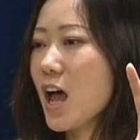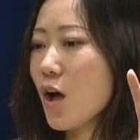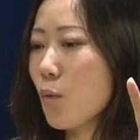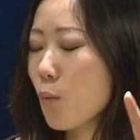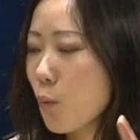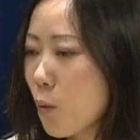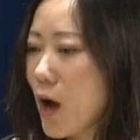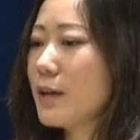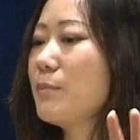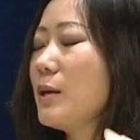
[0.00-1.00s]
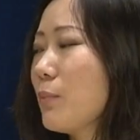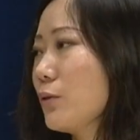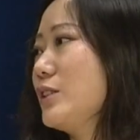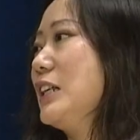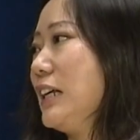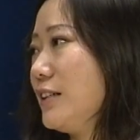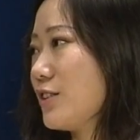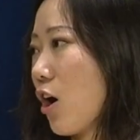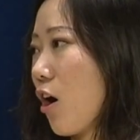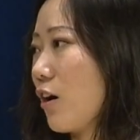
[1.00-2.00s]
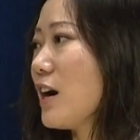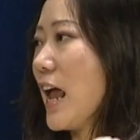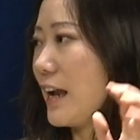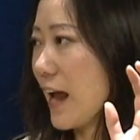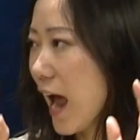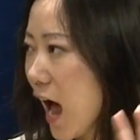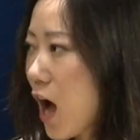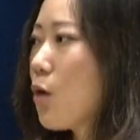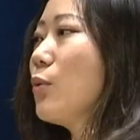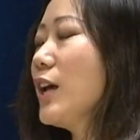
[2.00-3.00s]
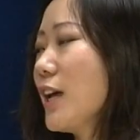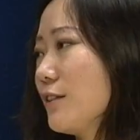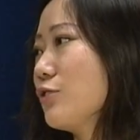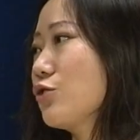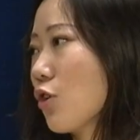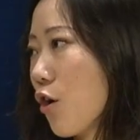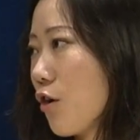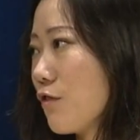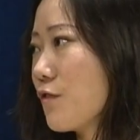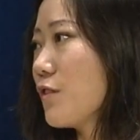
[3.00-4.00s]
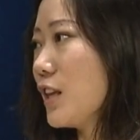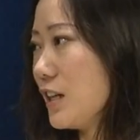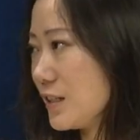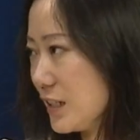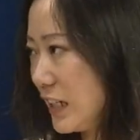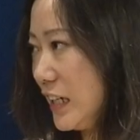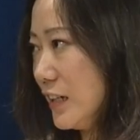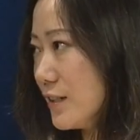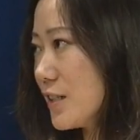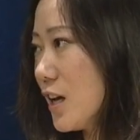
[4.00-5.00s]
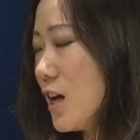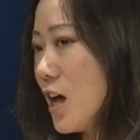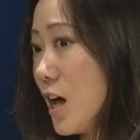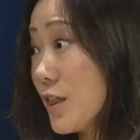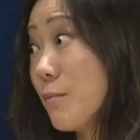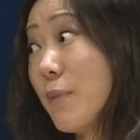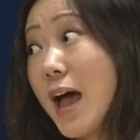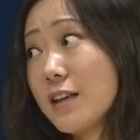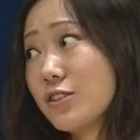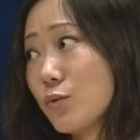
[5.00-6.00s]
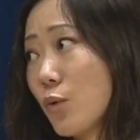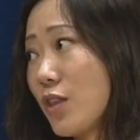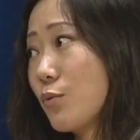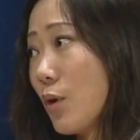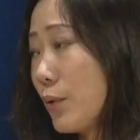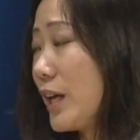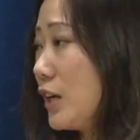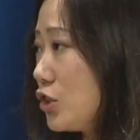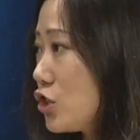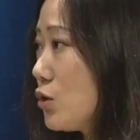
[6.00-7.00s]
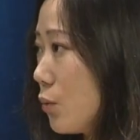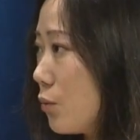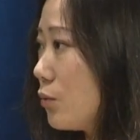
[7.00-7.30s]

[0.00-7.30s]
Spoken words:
what people's needs are and how we can serve these needs the best with what we can do.